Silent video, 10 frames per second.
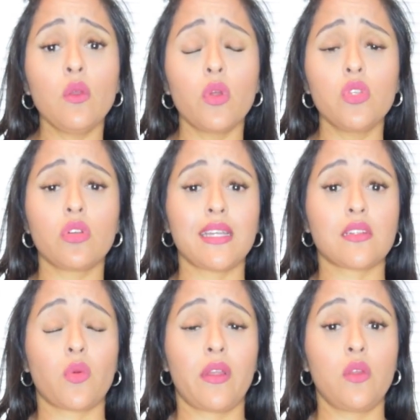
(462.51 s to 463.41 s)
when you guys
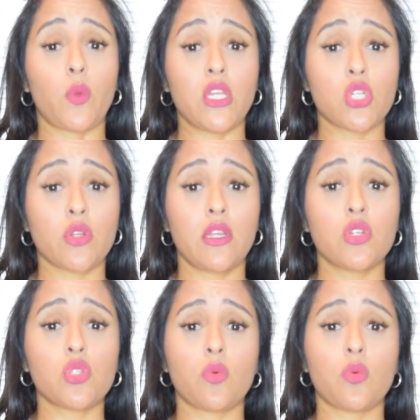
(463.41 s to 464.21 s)
are wearing waist trainers.